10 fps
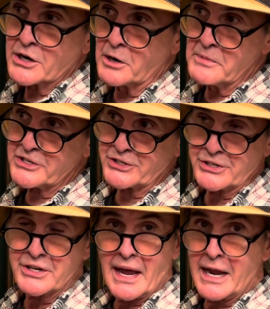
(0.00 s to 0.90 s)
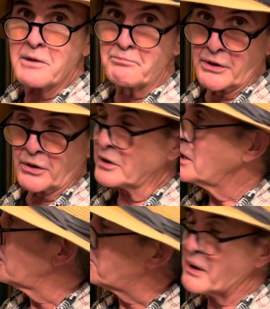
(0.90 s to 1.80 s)
commissioned and built
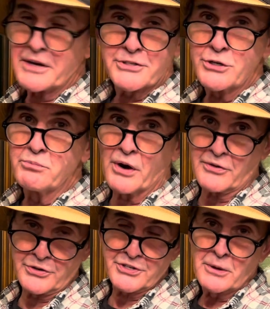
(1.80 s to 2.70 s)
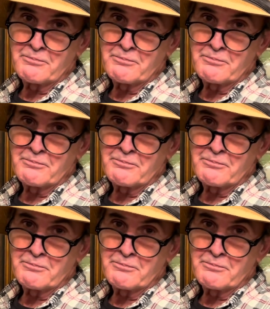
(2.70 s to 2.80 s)
by two brothers,